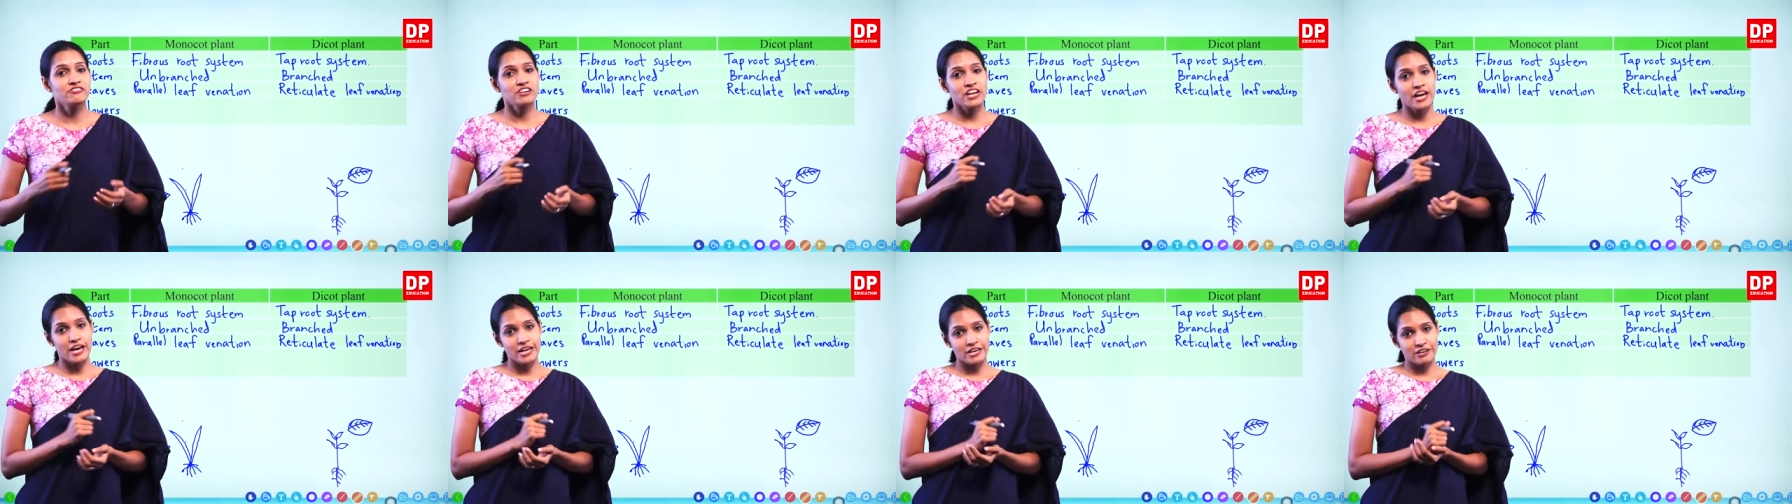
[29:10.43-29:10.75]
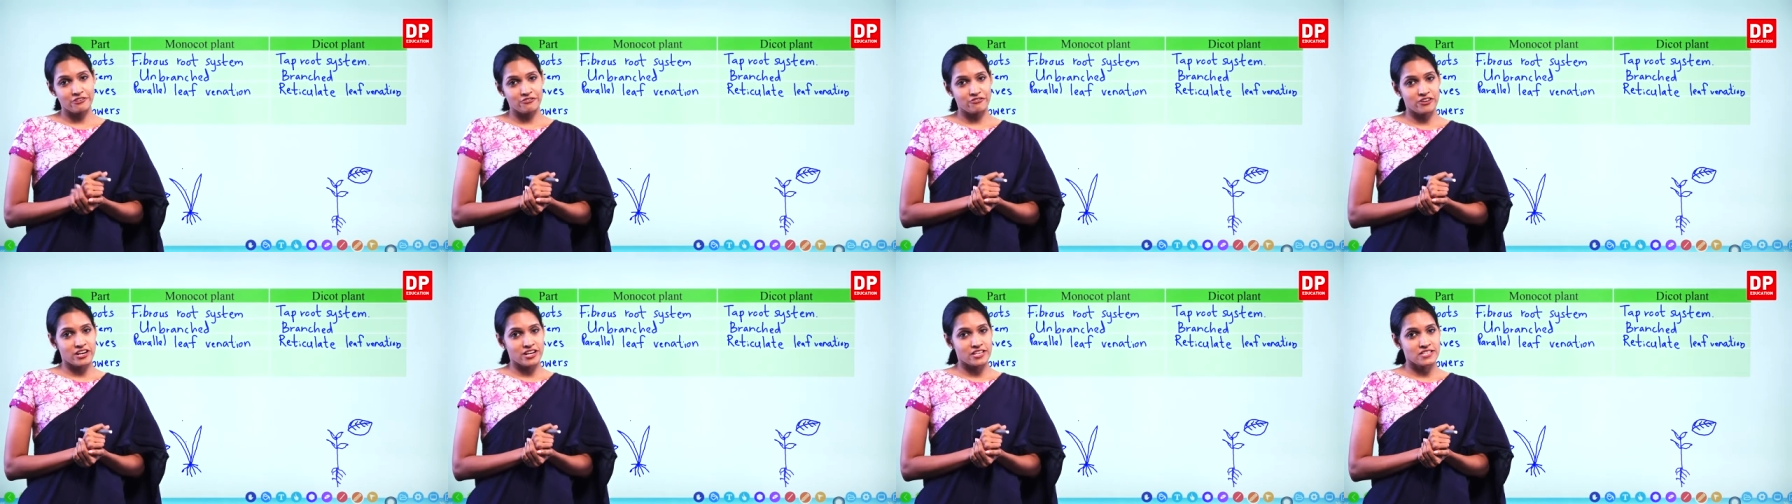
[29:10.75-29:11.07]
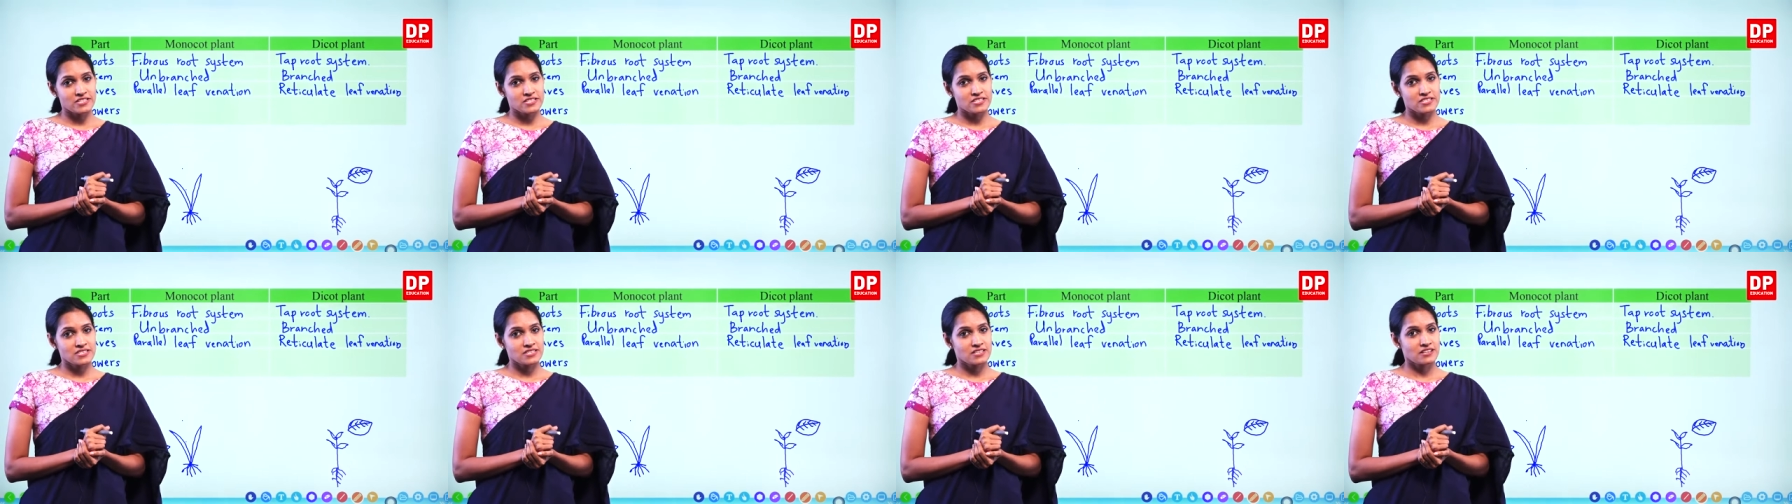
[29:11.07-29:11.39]

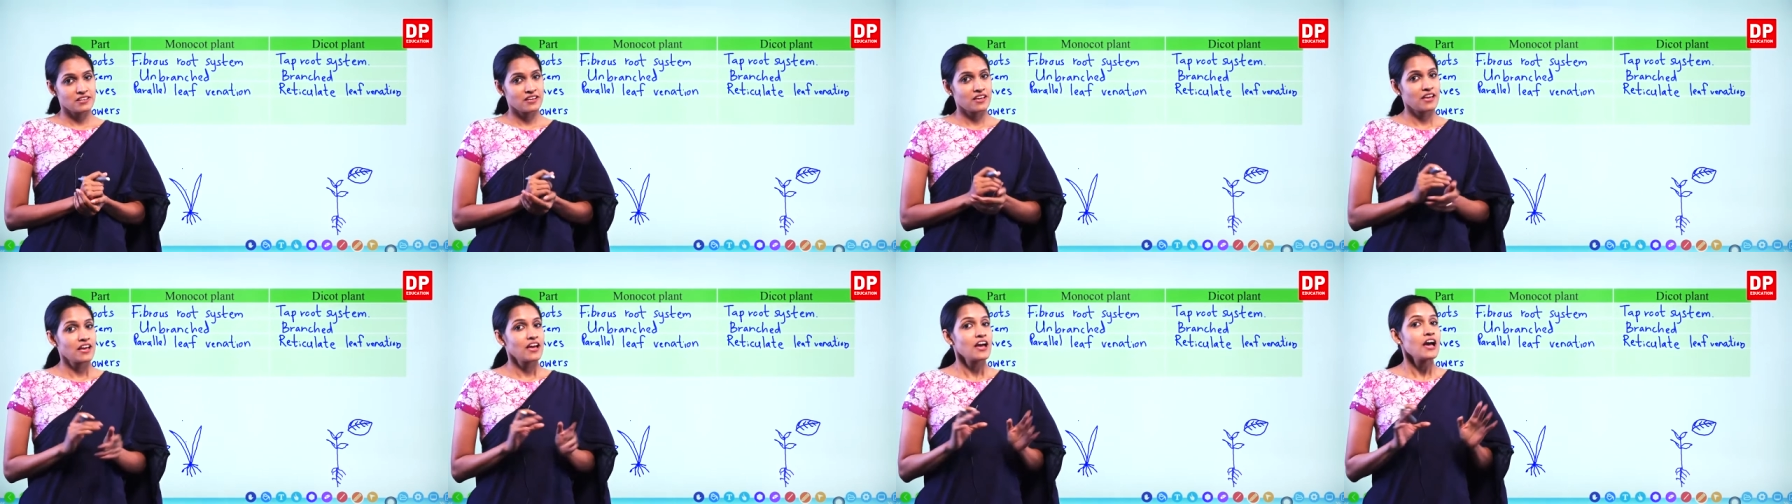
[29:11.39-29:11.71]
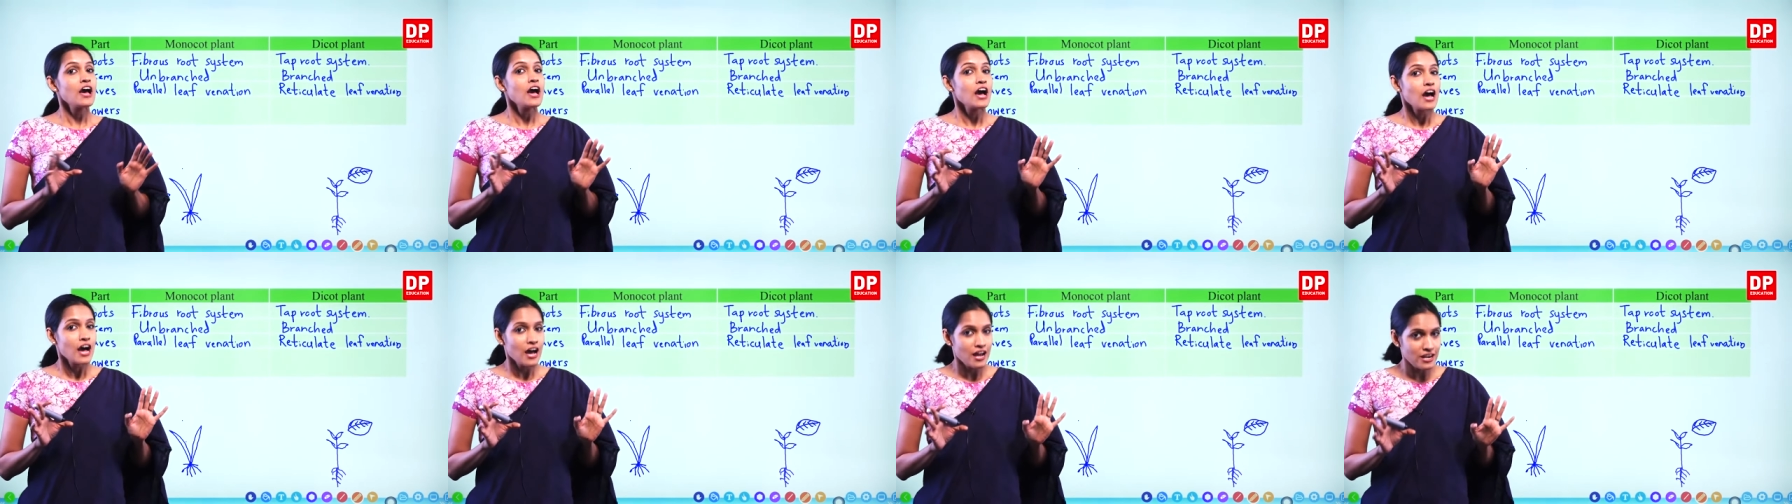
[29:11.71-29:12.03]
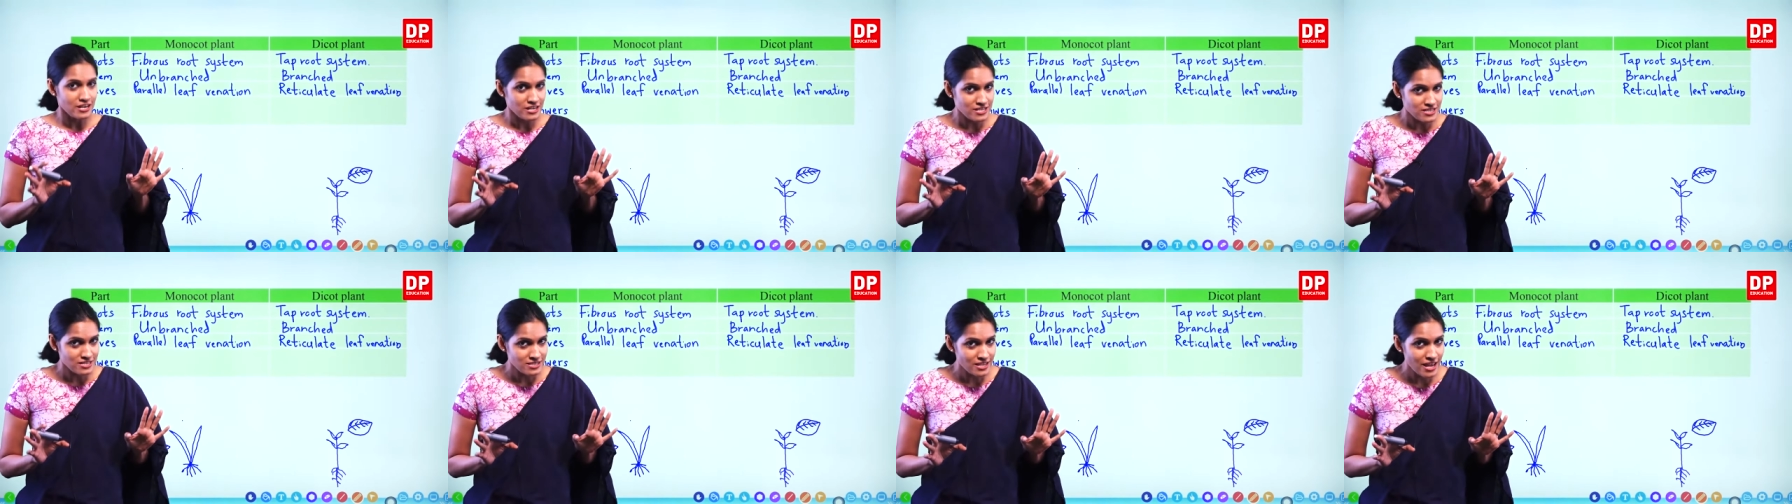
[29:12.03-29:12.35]
likewise.
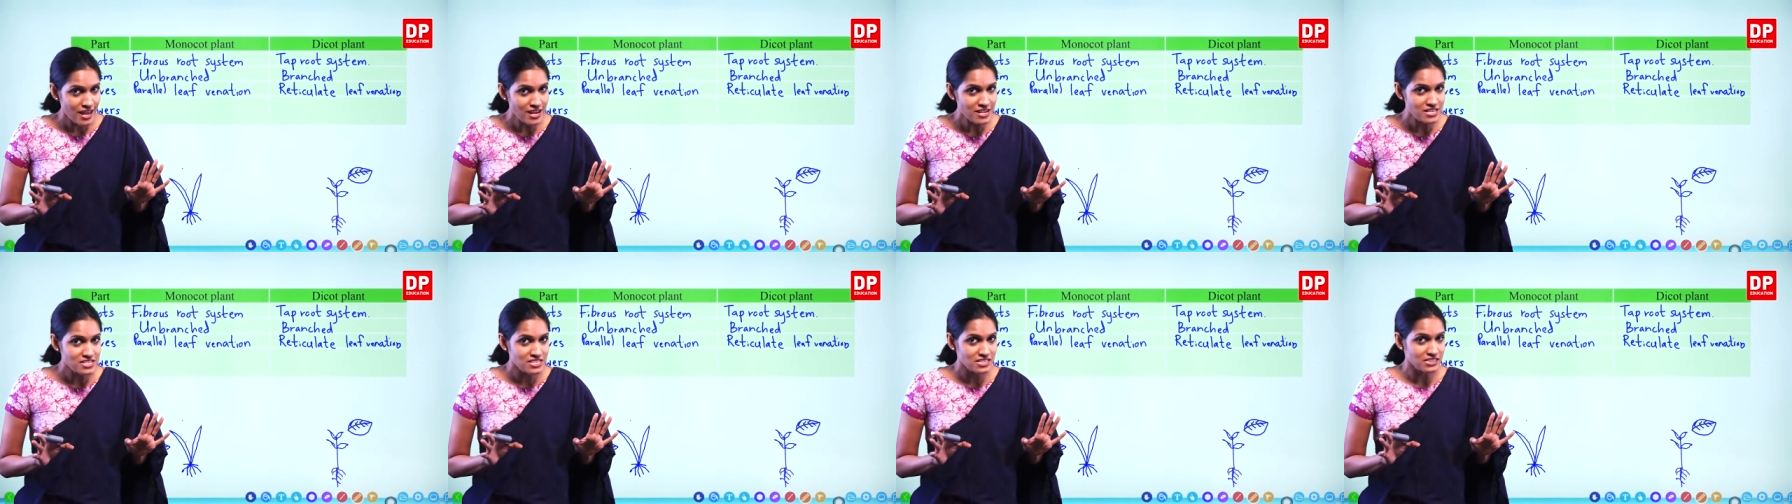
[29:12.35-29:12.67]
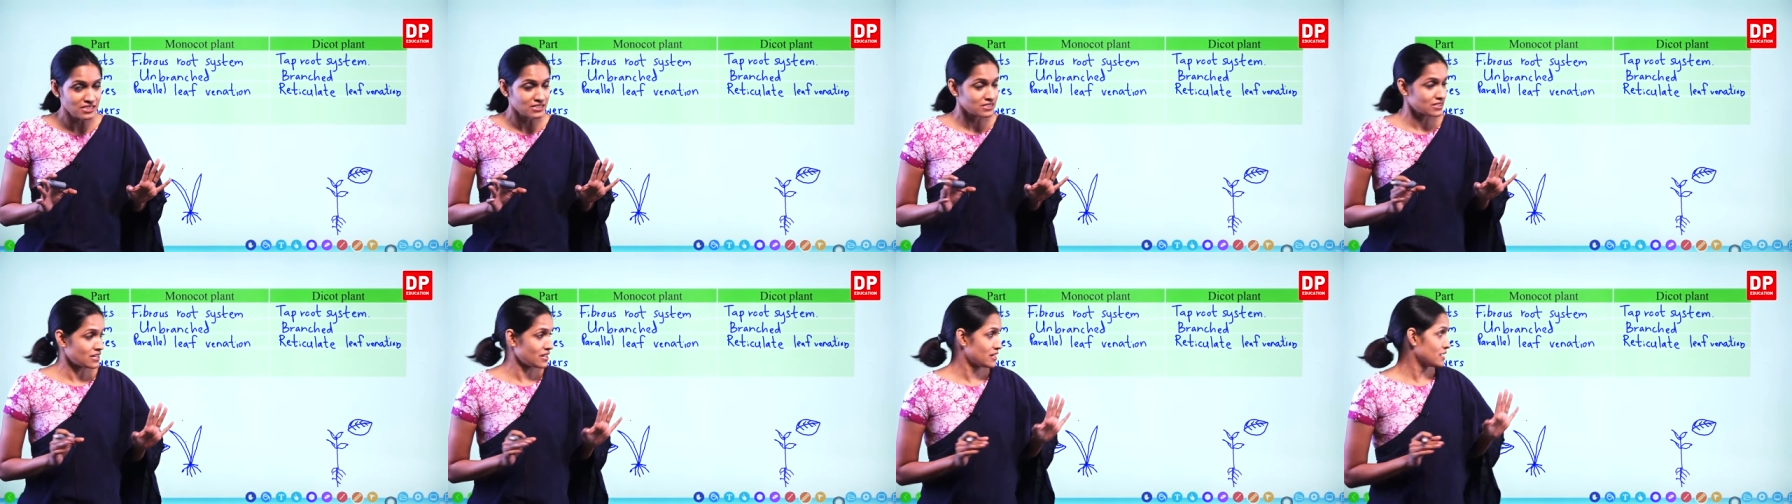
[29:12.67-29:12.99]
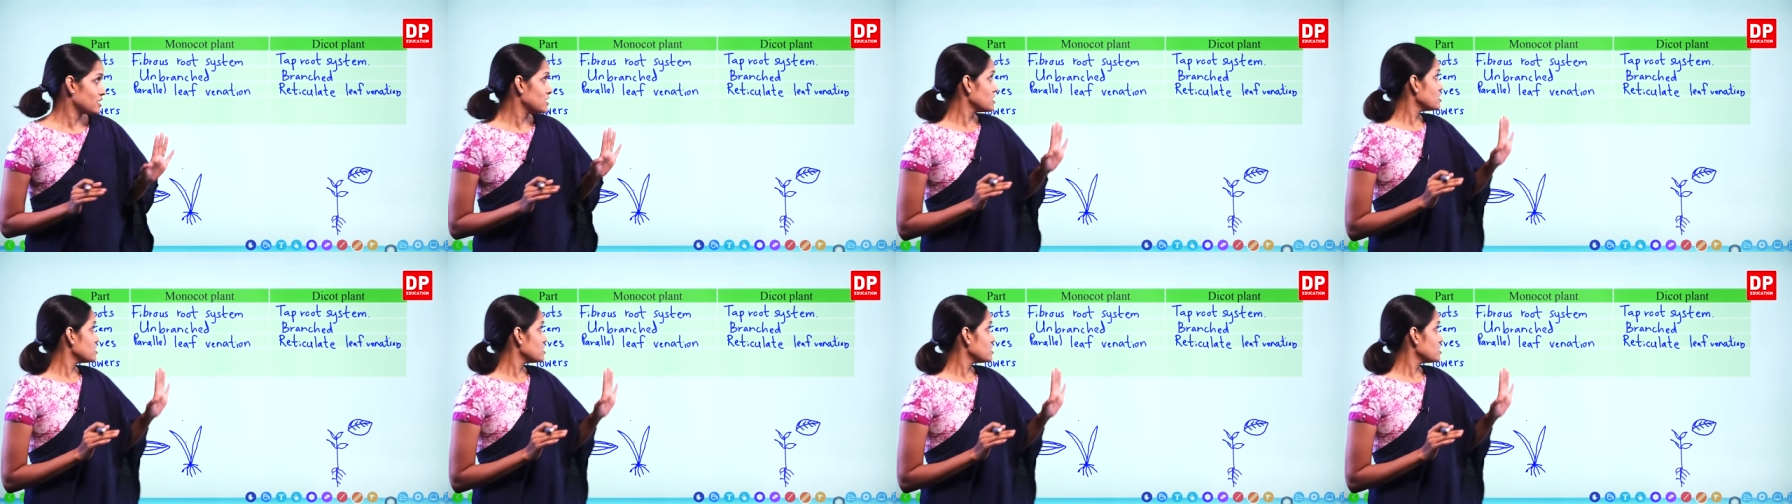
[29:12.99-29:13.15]
Understand children?